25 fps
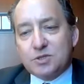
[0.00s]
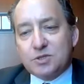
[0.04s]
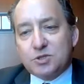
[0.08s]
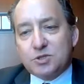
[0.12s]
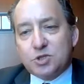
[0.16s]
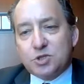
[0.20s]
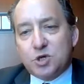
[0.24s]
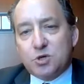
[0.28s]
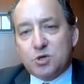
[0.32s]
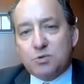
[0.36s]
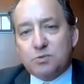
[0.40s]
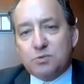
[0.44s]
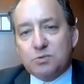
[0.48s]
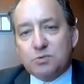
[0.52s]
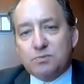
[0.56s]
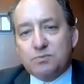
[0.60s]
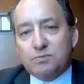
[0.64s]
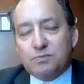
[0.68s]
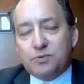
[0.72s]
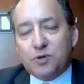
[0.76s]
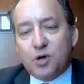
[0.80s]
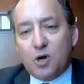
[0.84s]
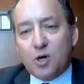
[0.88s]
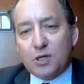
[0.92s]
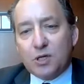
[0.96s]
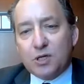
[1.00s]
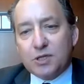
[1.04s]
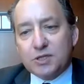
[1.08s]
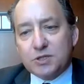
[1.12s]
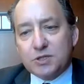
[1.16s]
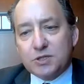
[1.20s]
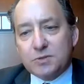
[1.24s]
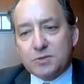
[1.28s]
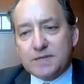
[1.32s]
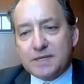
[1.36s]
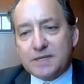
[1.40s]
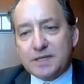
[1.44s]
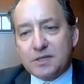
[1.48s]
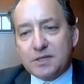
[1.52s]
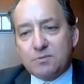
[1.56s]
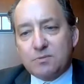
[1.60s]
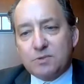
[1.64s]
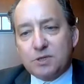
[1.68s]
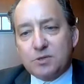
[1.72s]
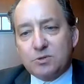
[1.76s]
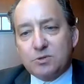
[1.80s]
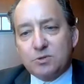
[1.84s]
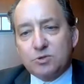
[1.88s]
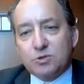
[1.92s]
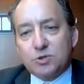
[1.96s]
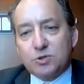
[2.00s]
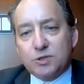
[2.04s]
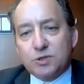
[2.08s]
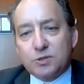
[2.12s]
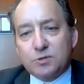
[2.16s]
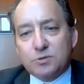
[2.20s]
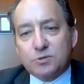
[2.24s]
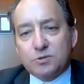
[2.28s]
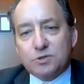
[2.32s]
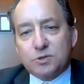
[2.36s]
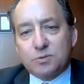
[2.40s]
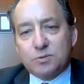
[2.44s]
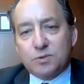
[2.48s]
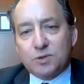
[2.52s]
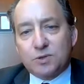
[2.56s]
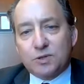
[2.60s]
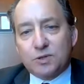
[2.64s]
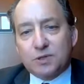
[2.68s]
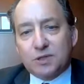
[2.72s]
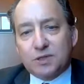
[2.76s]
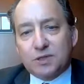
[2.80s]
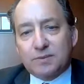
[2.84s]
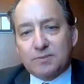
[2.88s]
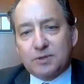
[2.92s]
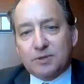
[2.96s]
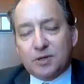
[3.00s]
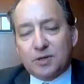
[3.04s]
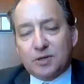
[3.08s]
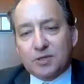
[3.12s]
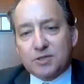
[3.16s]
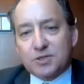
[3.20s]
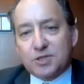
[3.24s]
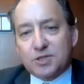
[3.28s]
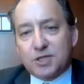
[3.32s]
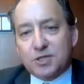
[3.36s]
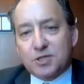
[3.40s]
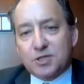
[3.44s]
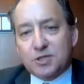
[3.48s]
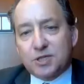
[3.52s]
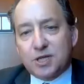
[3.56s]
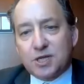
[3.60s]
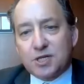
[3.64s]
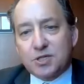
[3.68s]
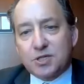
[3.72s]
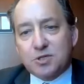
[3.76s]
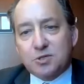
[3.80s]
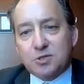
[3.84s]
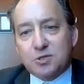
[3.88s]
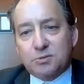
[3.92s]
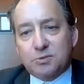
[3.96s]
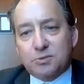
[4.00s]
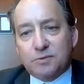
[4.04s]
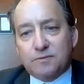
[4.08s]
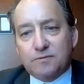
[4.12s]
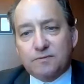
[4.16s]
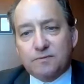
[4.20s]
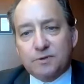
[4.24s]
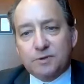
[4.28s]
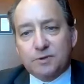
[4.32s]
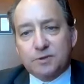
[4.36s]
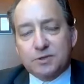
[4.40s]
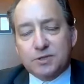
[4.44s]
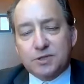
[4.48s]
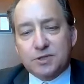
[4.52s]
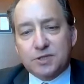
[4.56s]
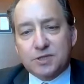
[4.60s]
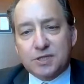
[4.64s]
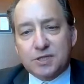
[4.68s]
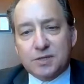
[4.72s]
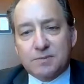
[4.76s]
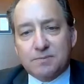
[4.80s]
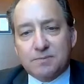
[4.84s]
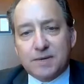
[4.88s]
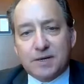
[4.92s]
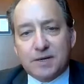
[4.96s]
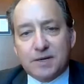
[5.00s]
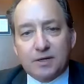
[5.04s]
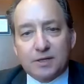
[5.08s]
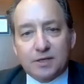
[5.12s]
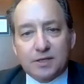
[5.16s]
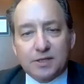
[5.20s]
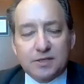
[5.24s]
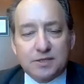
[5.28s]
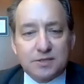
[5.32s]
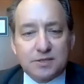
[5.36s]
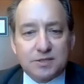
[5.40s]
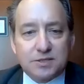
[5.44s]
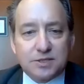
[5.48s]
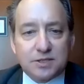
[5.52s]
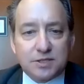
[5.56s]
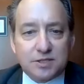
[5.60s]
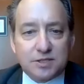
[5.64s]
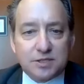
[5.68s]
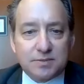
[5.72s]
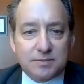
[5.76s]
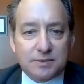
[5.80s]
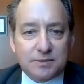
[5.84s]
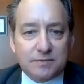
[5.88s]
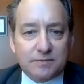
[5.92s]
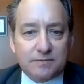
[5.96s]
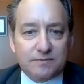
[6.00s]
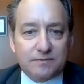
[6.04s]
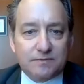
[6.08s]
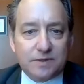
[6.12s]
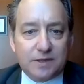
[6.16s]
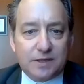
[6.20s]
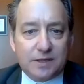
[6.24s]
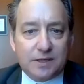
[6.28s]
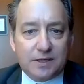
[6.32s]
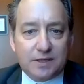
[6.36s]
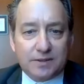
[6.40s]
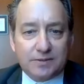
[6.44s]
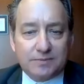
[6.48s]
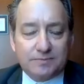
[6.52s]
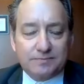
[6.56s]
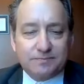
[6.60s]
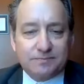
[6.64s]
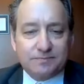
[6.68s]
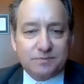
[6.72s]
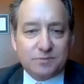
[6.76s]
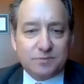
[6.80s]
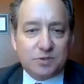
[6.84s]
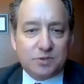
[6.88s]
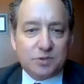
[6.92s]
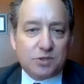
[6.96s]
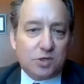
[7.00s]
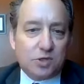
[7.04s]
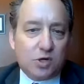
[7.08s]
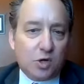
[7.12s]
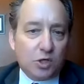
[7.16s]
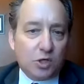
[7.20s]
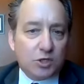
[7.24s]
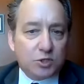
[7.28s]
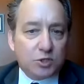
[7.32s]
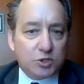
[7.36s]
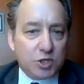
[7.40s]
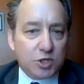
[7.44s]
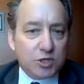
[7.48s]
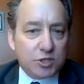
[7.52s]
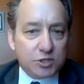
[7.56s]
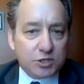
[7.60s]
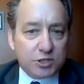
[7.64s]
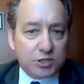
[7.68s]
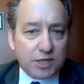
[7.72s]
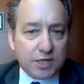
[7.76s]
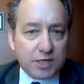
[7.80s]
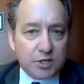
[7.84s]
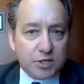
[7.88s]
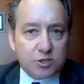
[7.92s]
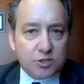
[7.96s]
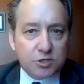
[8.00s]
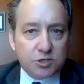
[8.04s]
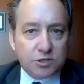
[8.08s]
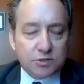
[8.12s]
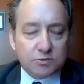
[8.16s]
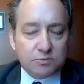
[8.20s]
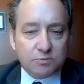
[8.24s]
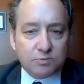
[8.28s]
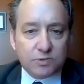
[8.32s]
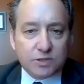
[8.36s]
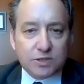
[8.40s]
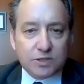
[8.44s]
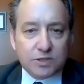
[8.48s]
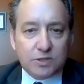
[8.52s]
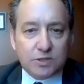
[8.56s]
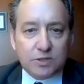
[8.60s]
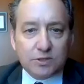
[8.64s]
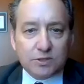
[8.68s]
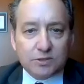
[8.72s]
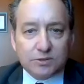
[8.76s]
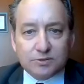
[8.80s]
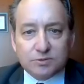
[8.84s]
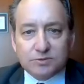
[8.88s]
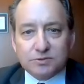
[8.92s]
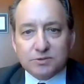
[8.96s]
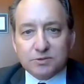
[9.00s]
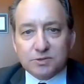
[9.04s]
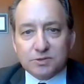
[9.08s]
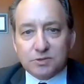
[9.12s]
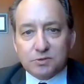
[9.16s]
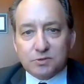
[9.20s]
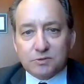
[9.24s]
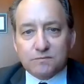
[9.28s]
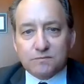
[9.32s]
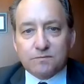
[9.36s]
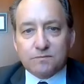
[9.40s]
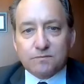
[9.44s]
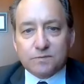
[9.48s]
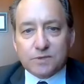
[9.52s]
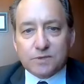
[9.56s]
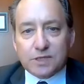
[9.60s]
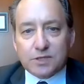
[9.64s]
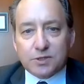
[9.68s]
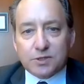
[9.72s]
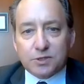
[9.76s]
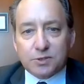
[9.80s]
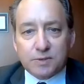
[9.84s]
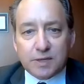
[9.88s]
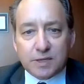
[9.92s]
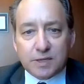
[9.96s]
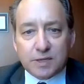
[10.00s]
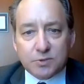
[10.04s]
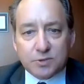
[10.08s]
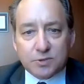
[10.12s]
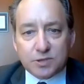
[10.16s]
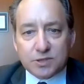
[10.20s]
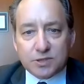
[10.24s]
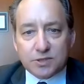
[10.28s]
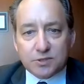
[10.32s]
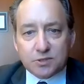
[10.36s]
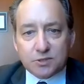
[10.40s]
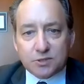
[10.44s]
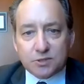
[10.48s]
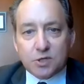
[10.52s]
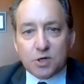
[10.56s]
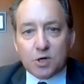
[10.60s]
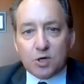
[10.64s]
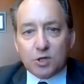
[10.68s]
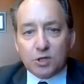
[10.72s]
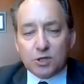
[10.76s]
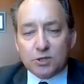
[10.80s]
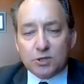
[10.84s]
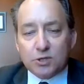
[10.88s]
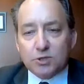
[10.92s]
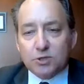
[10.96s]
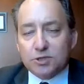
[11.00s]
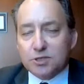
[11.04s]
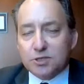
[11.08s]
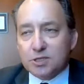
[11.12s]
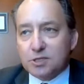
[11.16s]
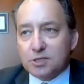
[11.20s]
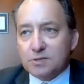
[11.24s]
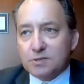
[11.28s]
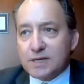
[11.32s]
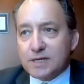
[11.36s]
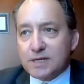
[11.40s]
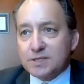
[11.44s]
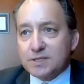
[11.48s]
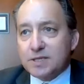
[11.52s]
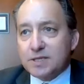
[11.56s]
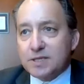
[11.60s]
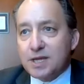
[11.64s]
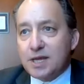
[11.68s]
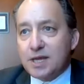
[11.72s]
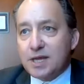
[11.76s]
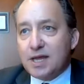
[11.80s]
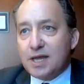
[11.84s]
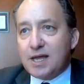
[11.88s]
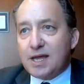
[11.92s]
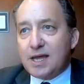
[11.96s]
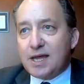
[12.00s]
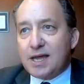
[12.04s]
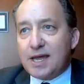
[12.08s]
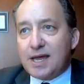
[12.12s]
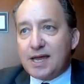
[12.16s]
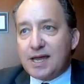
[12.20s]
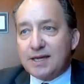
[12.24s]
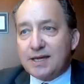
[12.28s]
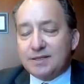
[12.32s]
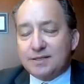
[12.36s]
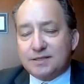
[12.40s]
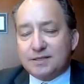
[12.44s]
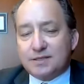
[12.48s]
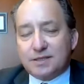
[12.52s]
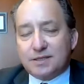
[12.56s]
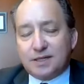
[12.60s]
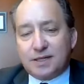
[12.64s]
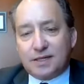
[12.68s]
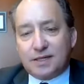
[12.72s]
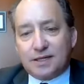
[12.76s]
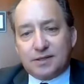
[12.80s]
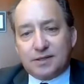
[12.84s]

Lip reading: So broadly speaking, we usually use the word liberal arts education to refer to the American system of college education. We call, the undergraduate years college in the US. And